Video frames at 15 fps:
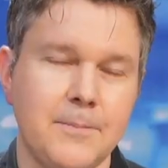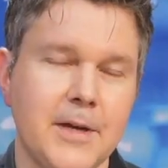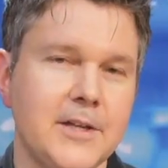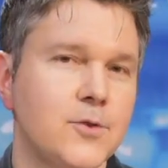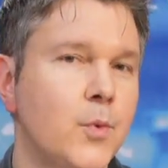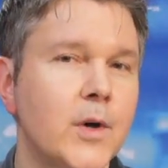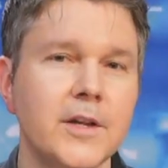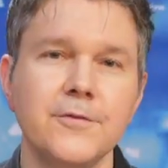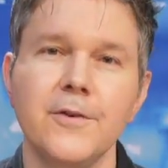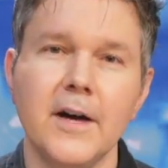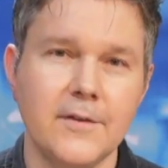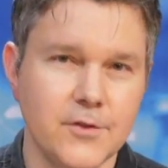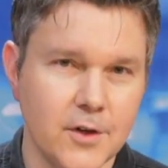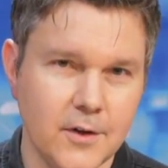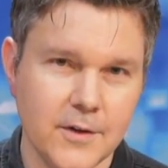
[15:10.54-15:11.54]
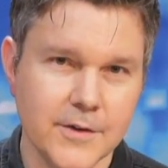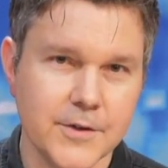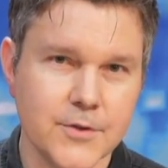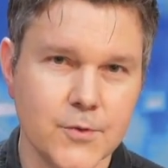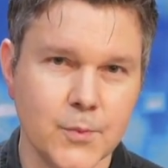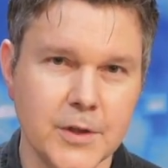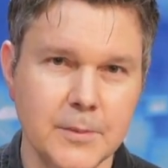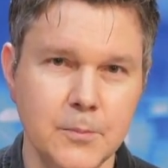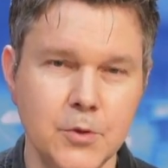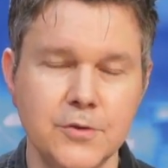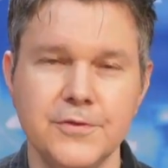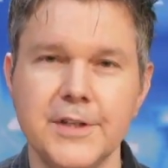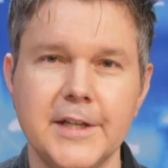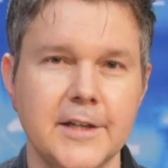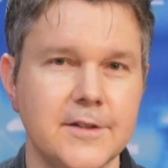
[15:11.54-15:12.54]
pay $25 when a
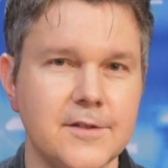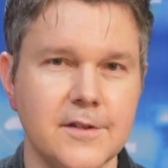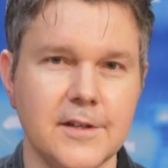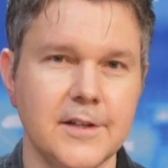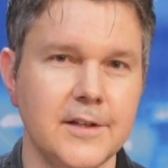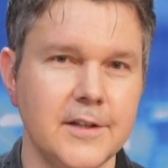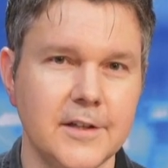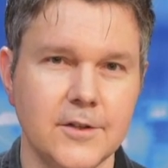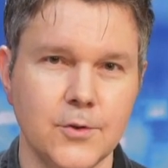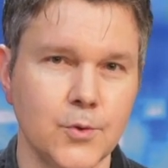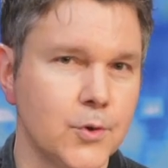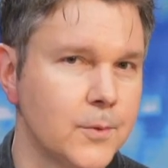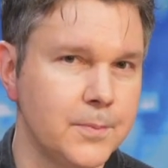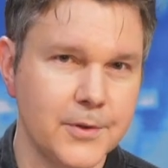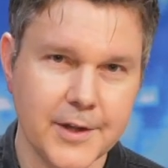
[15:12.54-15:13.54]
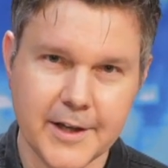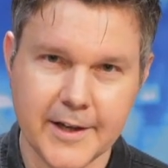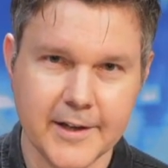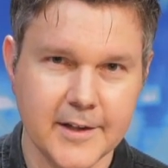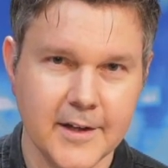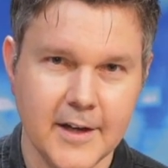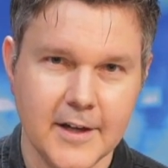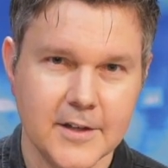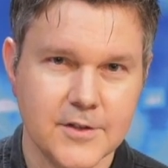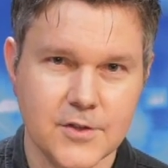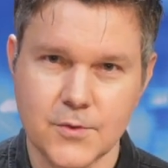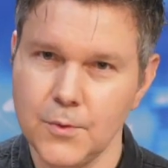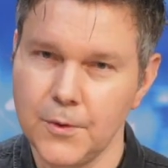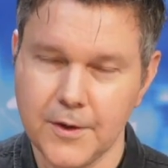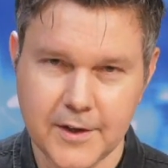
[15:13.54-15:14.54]
movie hits the Google Play
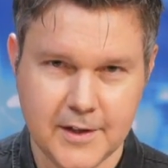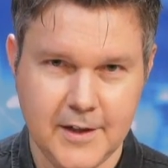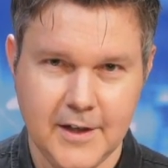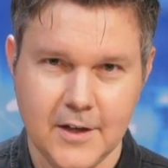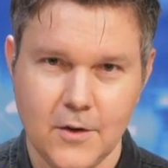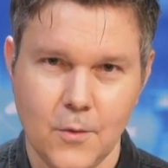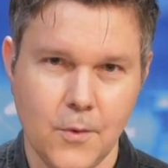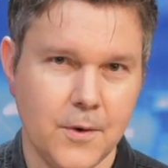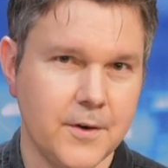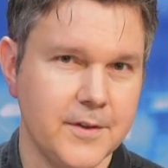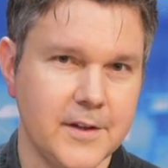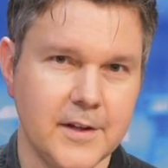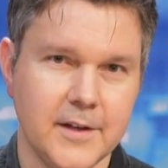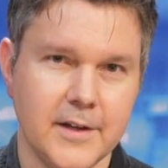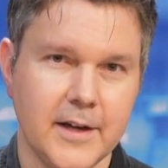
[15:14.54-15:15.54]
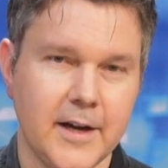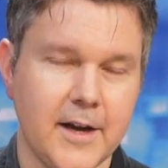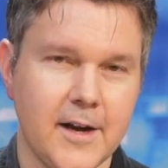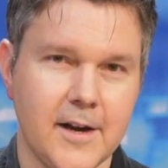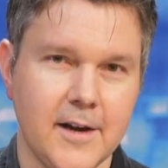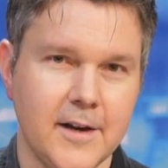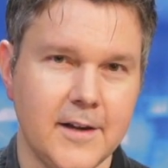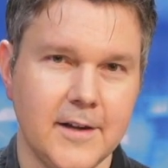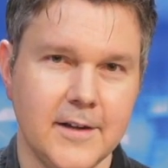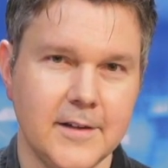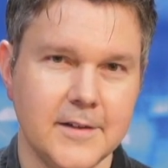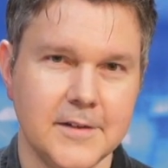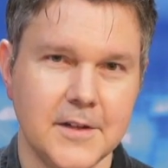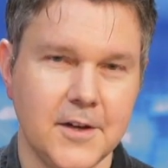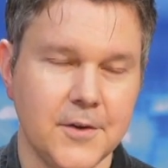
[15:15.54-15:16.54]
store or the
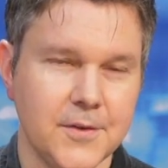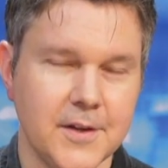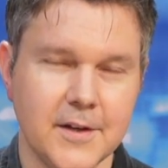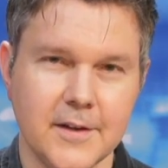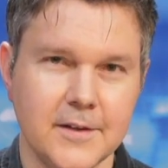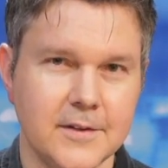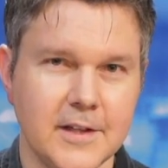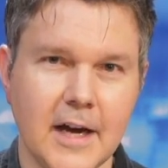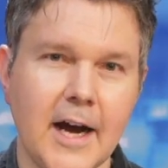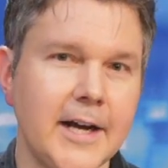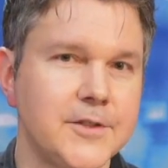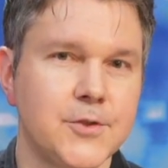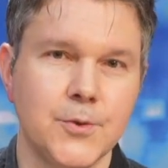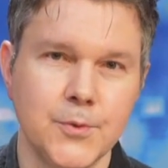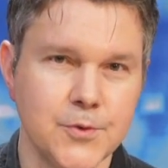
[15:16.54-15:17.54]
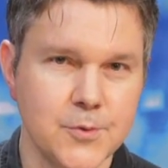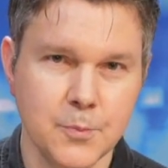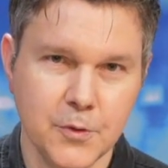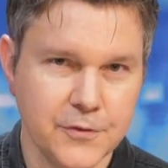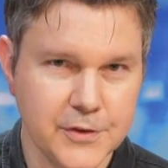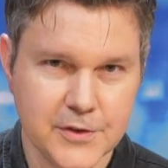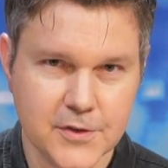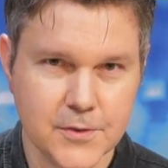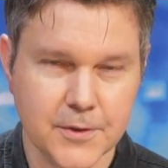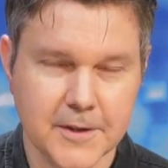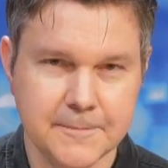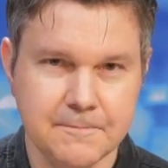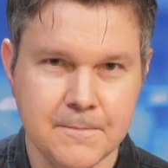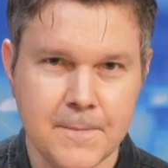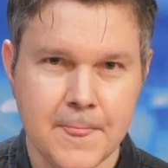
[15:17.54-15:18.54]
iTunes movie
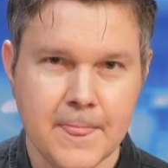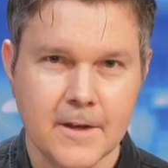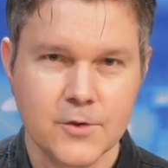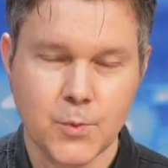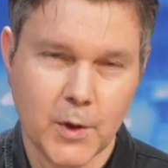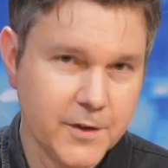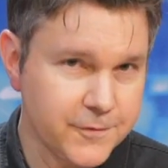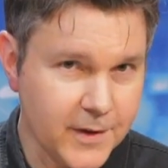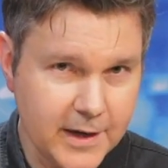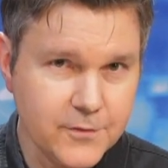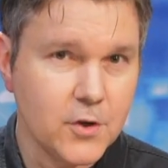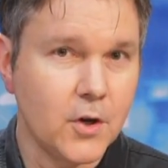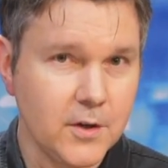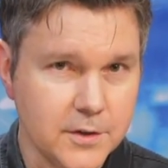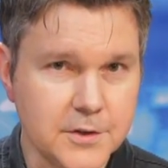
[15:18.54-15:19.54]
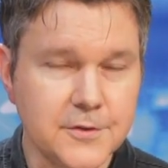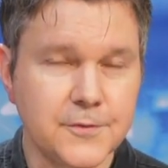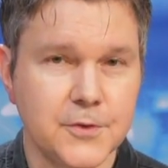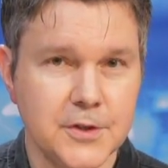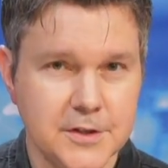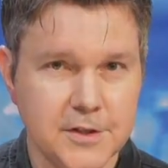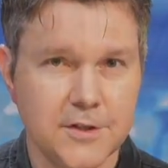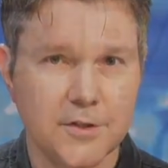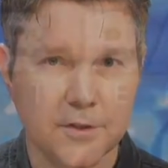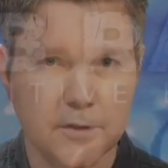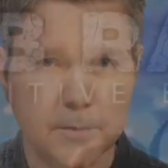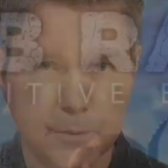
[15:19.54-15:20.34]
store. $25 for a digital